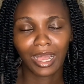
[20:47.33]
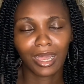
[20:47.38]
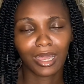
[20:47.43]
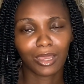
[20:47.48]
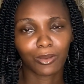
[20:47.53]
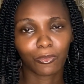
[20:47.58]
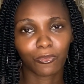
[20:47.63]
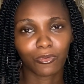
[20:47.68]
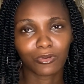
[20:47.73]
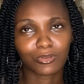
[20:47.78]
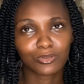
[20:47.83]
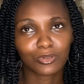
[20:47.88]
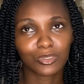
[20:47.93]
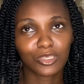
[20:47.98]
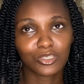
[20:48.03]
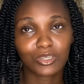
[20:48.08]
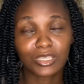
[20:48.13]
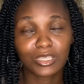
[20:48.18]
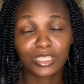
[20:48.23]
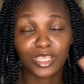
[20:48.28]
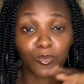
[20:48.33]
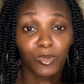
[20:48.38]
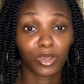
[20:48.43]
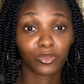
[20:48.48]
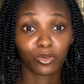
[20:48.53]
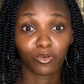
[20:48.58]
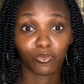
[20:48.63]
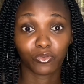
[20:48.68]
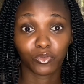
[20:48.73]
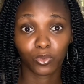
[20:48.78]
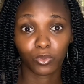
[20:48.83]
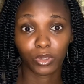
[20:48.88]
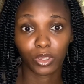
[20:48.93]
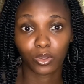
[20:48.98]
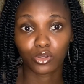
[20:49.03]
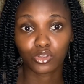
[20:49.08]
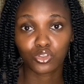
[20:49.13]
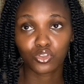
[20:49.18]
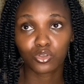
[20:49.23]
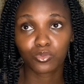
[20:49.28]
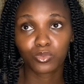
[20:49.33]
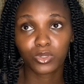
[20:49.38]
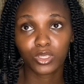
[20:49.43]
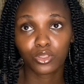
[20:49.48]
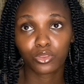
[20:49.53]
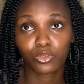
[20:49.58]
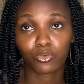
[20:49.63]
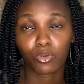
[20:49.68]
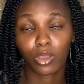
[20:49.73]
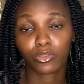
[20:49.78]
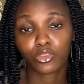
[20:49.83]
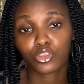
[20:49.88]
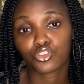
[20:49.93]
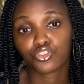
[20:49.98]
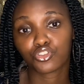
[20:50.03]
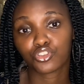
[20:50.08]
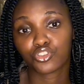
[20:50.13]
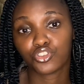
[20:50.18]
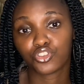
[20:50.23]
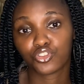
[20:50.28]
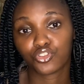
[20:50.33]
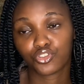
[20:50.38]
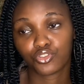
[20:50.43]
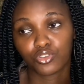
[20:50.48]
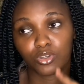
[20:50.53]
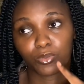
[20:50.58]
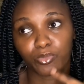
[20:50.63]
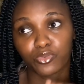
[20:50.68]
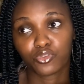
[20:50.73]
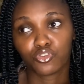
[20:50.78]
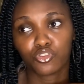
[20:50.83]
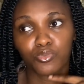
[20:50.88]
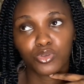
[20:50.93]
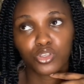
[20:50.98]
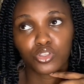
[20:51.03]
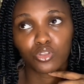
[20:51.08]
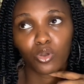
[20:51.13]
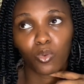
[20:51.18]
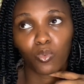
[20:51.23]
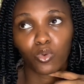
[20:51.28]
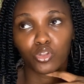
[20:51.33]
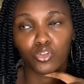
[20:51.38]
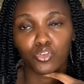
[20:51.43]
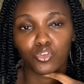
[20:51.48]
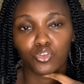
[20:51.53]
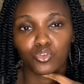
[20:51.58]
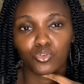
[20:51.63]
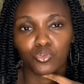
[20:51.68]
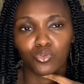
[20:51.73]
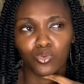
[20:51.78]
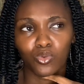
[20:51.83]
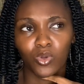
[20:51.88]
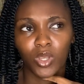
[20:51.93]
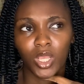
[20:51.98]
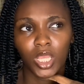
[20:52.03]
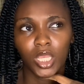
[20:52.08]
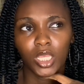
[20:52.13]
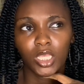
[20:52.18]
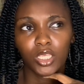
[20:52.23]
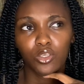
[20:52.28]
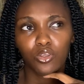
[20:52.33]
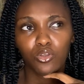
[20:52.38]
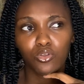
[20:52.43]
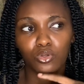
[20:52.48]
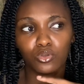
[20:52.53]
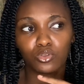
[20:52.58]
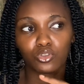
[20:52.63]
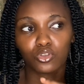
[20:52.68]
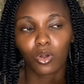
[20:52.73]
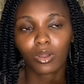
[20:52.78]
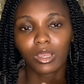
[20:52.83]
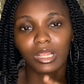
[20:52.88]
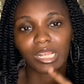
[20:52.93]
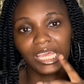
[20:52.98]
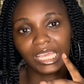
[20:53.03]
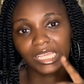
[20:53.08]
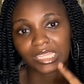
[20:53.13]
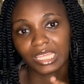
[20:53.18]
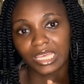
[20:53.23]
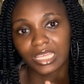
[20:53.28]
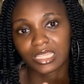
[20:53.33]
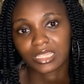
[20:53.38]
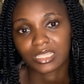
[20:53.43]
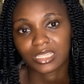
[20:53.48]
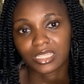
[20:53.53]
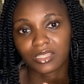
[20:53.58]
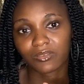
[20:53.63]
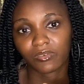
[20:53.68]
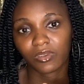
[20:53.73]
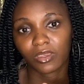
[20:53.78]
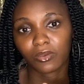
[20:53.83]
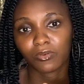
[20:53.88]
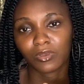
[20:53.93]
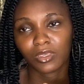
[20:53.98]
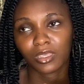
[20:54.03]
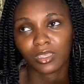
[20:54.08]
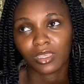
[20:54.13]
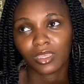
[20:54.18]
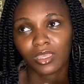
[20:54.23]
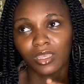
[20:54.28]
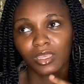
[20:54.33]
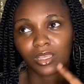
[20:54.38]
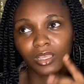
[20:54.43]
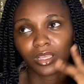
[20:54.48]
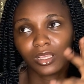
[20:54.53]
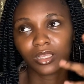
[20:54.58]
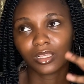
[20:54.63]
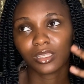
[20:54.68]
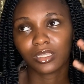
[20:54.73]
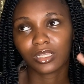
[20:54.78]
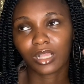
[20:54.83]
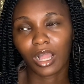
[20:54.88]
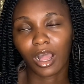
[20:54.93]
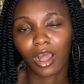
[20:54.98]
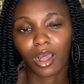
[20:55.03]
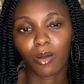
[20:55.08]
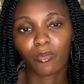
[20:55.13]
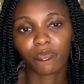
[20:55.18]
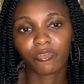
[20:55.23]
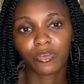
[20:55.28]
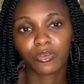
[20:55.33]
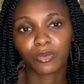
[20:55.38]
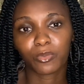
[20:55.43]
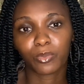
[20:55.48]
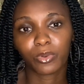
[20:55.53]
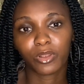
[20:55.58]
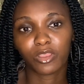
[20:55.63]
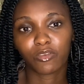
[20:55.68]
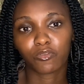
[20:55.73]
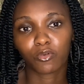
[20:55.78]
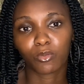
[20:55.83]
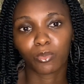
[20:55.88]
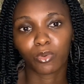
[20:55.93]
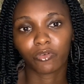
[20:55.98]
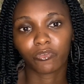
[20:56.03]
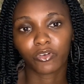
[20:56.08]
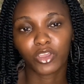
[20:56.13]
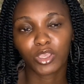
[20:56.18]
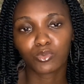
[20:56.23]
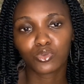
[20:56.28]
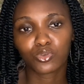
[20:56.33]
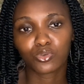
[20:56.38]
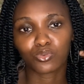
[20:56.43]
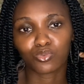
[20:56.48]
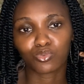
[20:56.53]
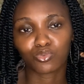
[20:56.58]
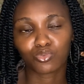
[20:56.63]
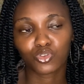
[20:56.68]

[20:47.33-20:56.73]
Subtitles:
and what. So it just came out of nowhere because Zubby throughout this trip, Zubby is not one to, you know, talk like that. He's very calm, very playful, but for him to